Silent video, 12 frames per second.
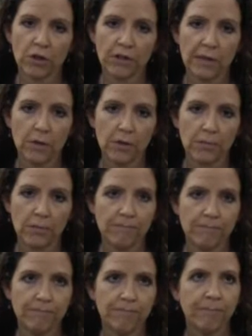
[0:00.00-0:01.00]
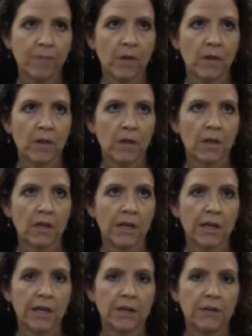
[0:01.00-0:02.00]
that one.
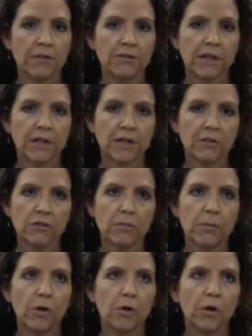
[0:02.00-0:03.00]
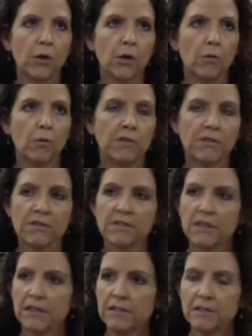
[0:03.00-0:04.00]
And Dr. Emoto is a
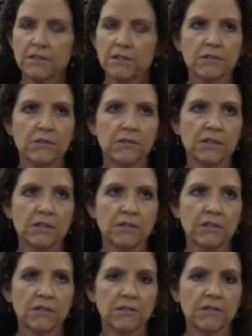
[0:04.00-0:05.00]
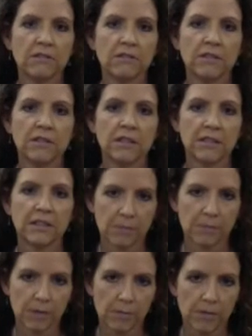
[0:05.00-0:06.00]
scientist who did this
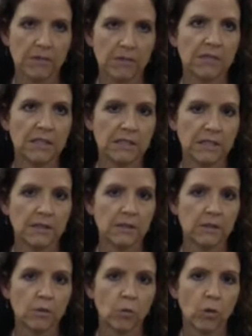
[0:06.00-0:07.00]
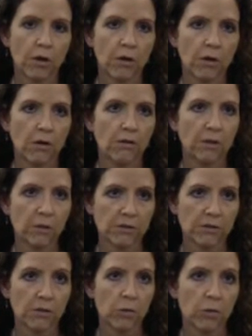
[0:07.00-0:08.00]
experiment. He said that the water, the
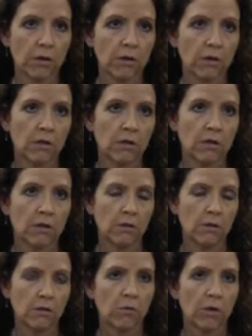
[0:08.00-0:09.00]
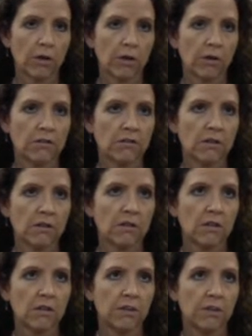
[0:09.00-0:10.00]
crystal water, where the water is
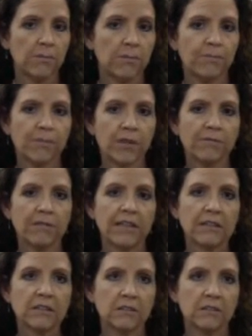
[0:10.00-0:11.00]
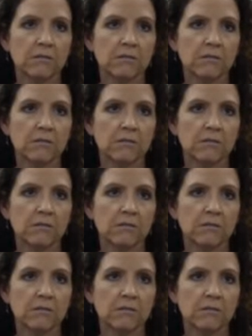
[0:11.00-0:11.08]
affected,